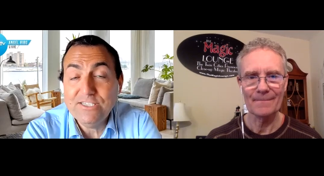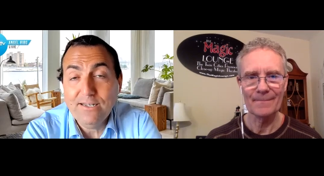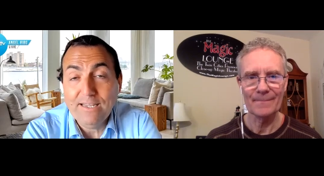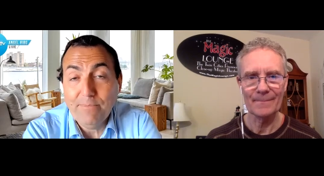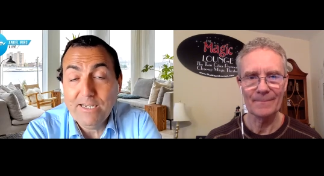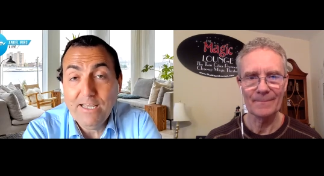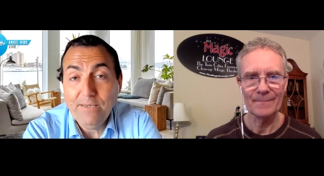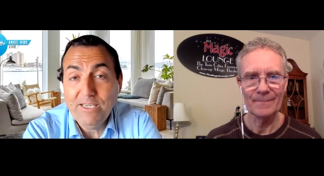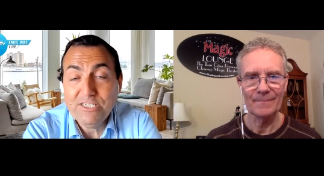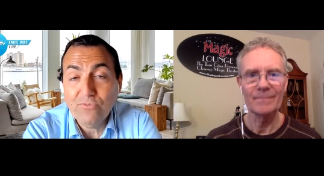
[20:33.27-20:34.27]
Speaker 1: like my name,
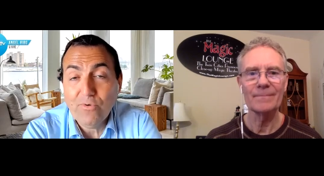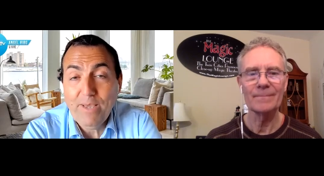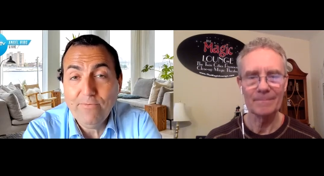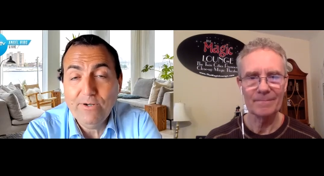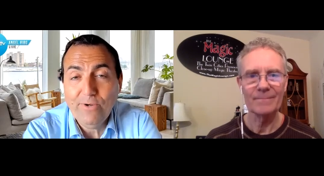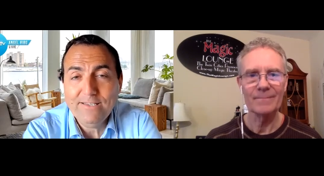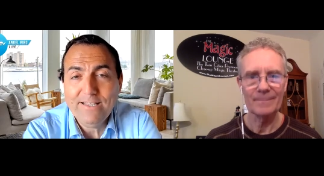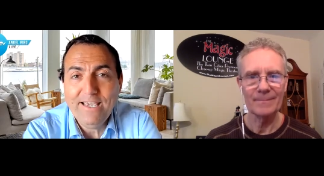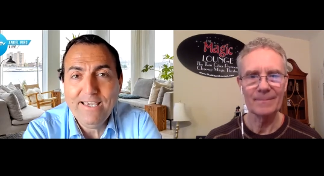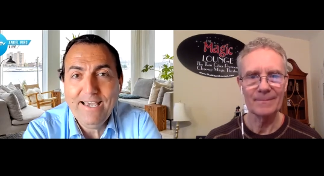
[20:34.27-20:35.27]
angel from heaven, right?
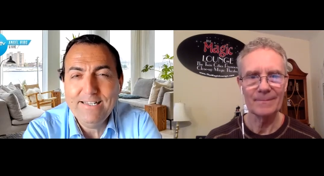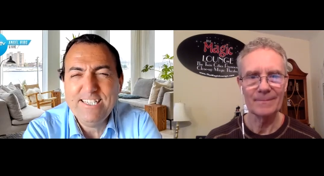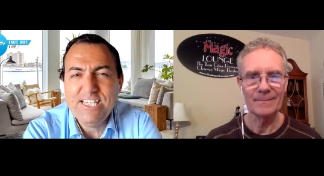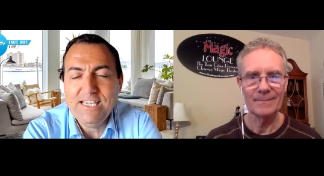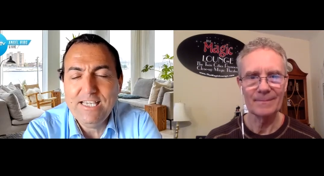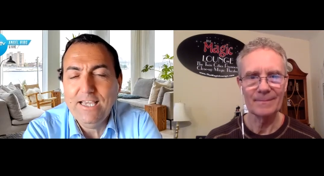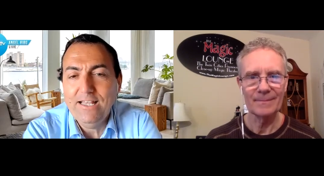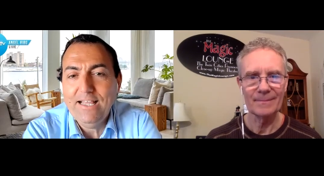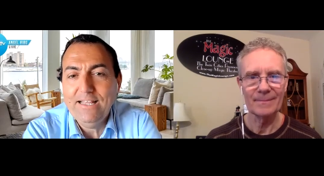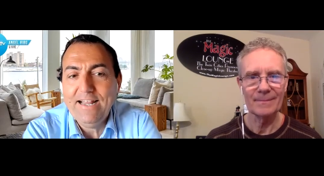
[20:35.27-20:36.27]
A N G E
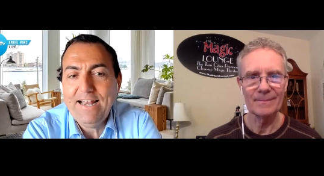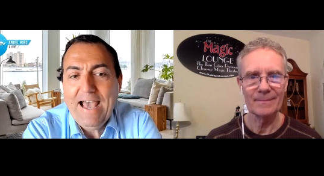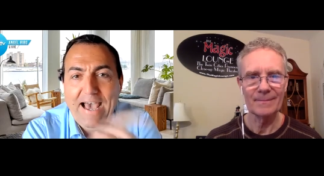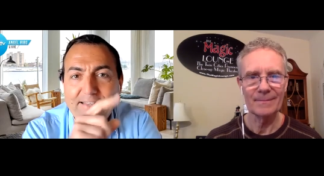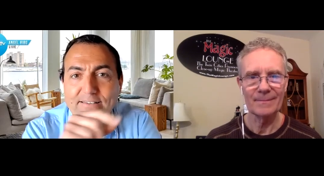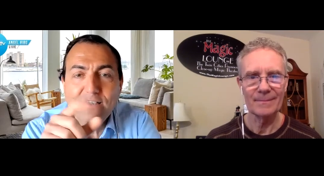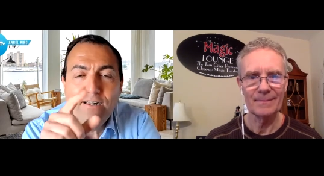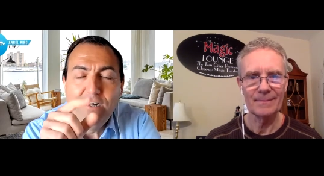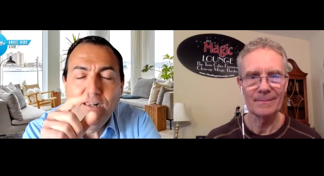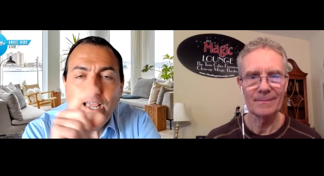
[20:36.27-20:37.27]
L, and then at
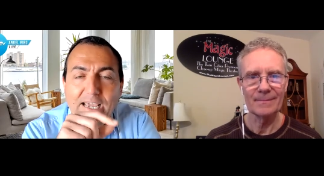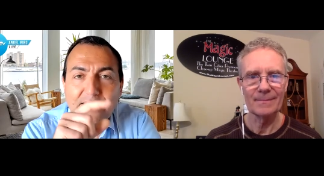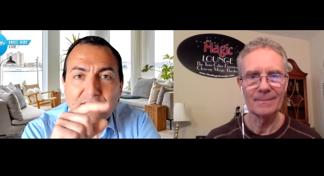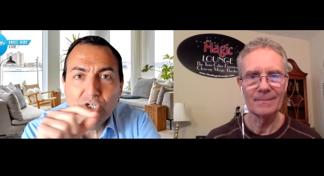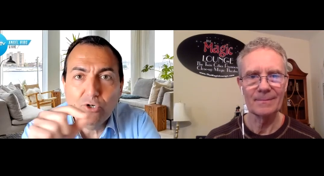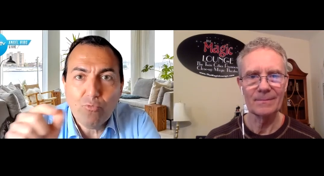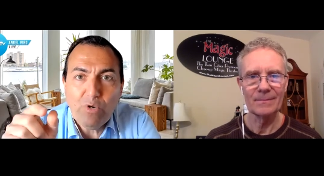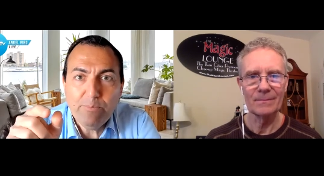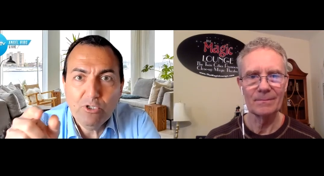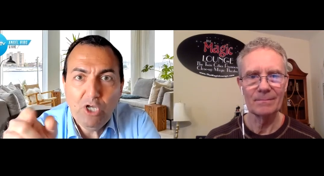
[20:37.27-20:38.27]

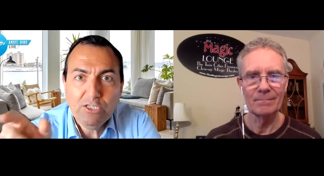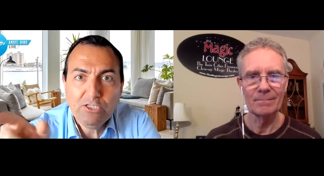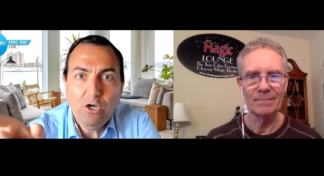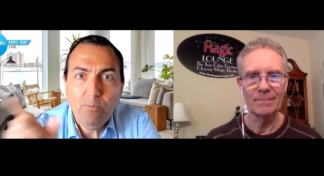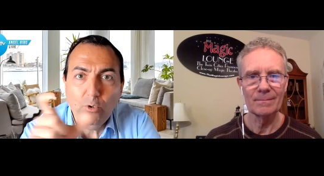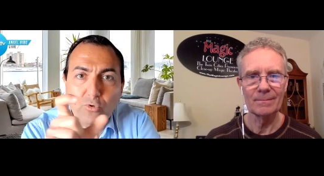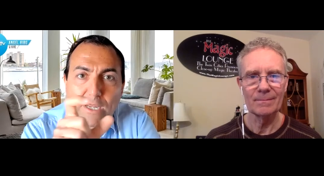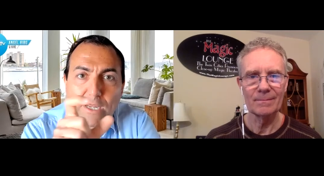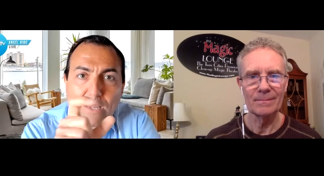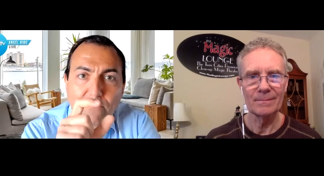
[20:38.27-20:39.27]
angelribo.com
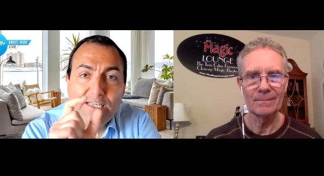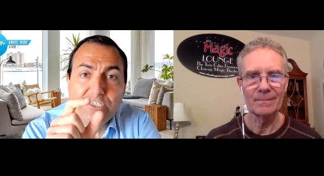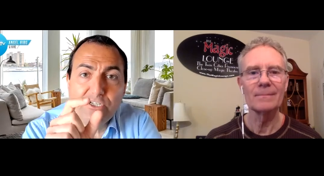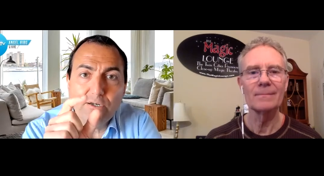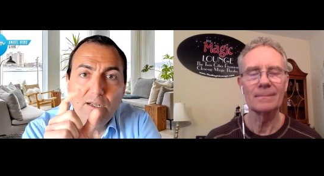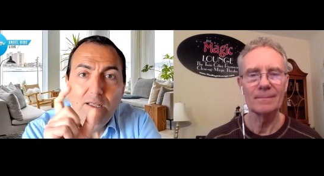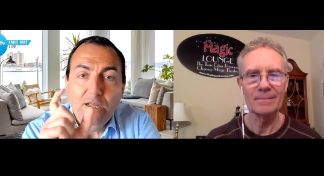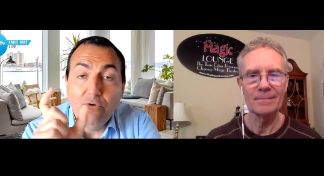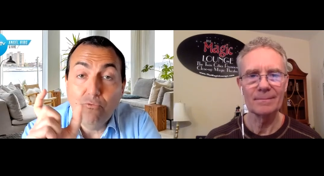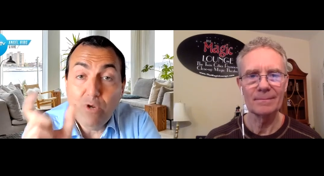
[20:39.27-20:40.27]
altogether. Angel
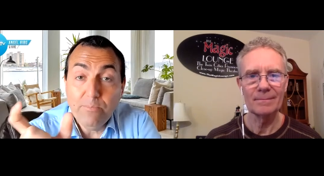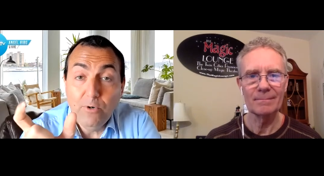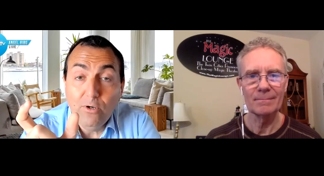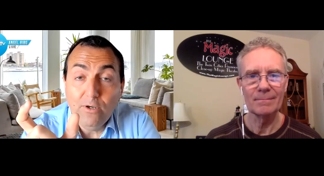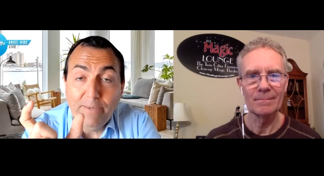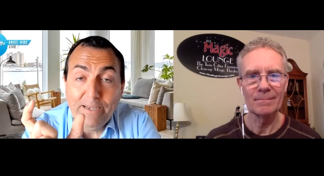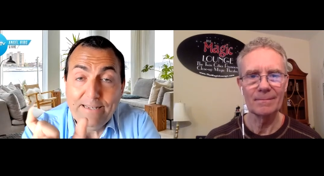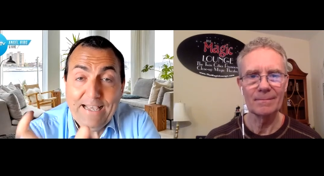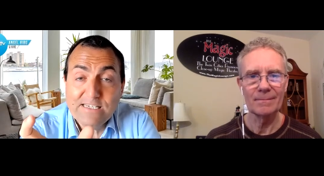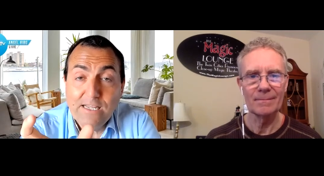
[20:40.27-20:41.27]
Ribo. my
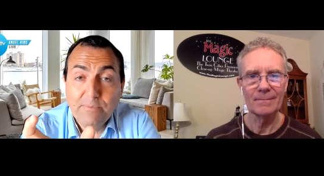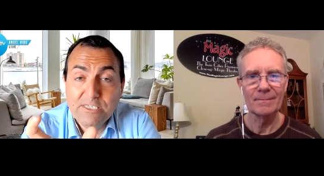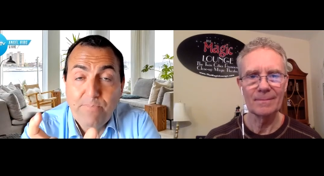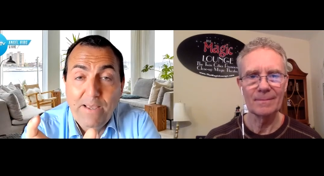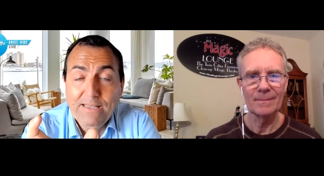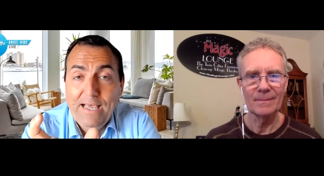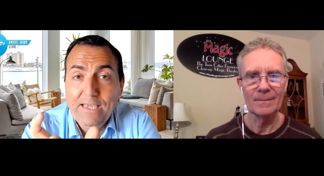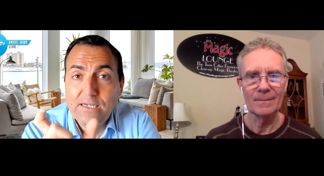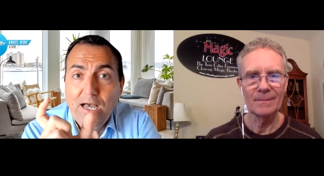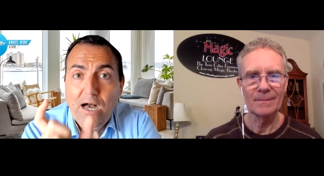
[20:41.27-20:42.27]
last name is spelled
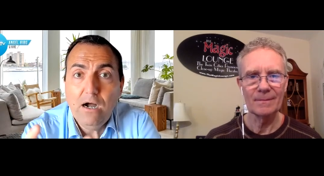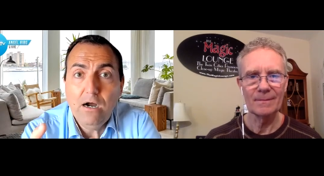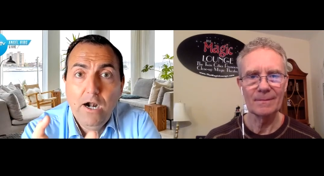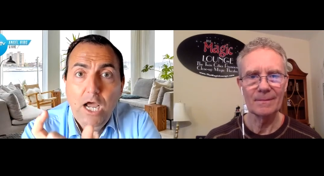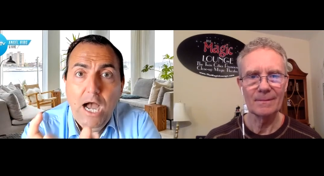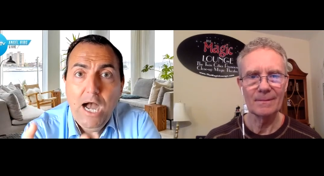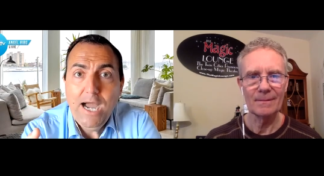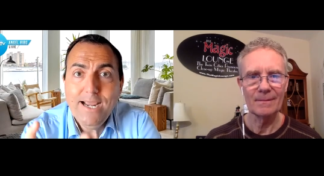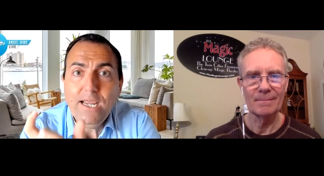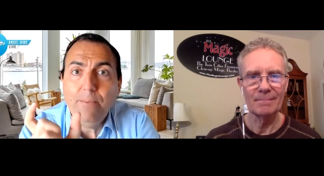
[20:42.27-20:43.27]
like R
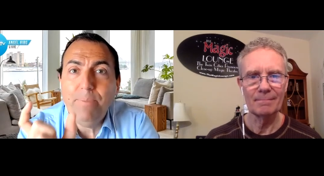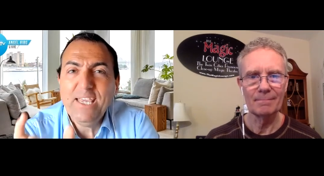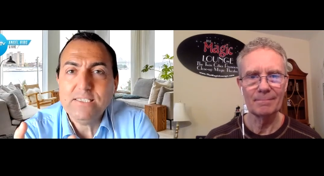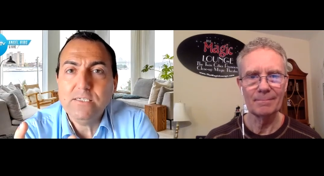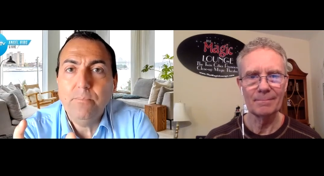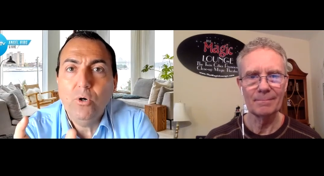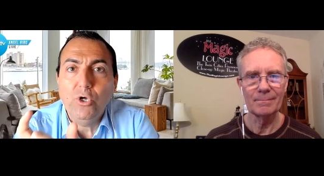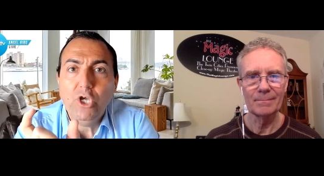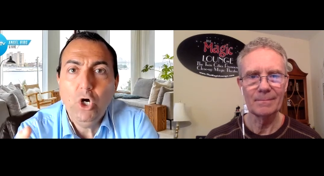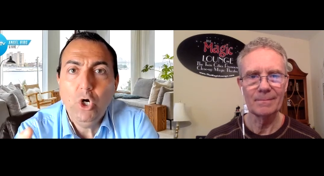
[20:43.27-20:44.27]
I B as in
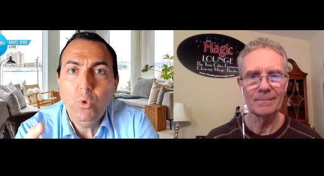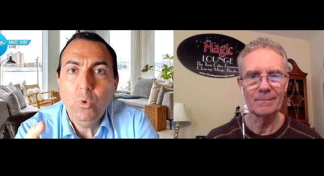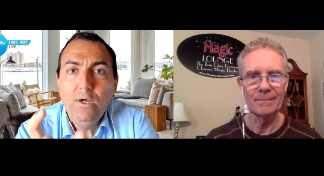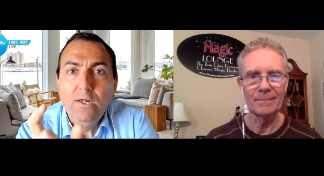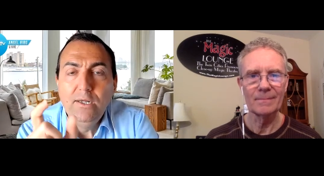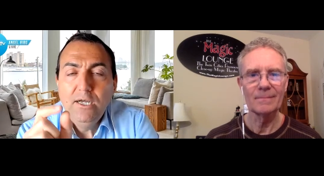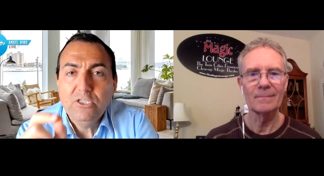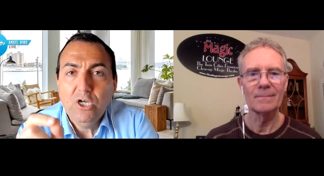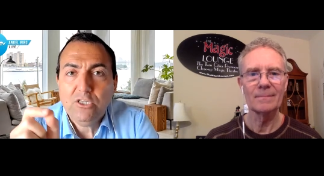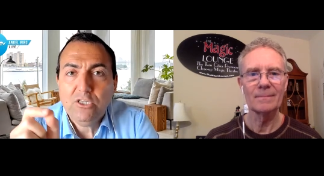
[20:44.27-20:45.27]
boy O
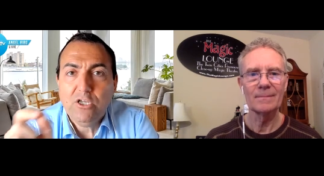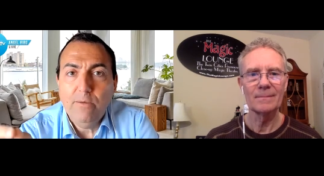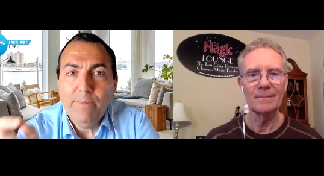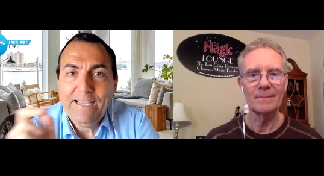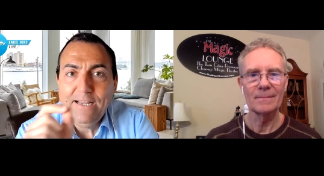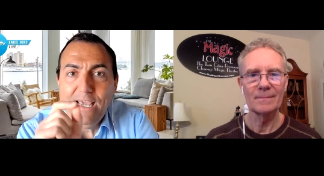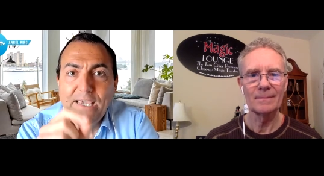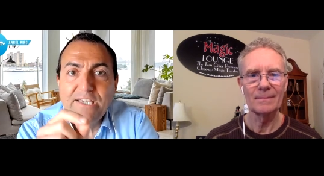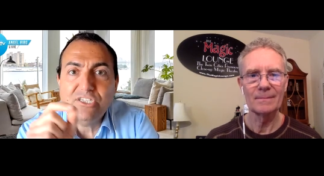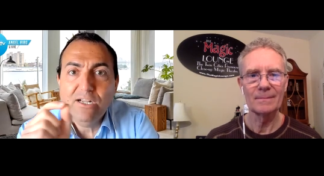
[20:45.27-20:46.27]
dot com. Again,
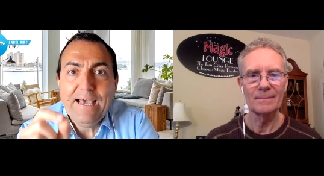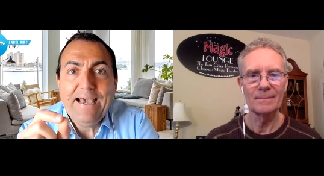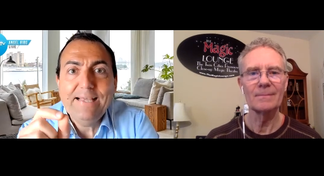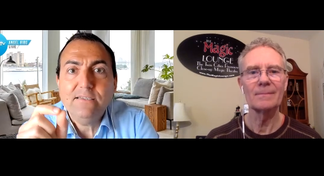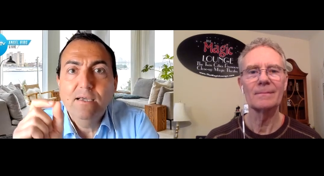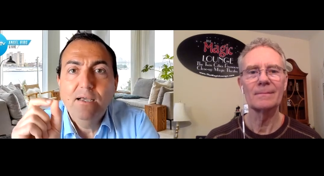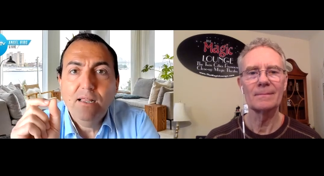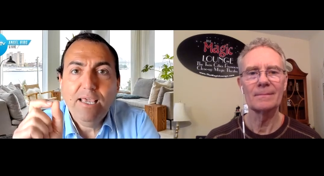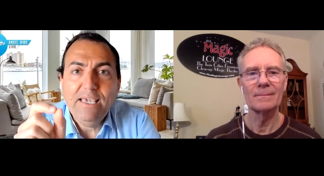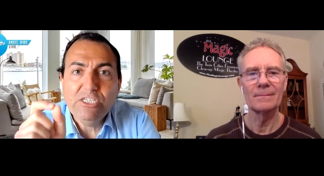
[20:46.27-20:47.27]
angel at
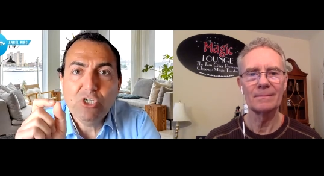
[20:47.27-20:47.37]
dot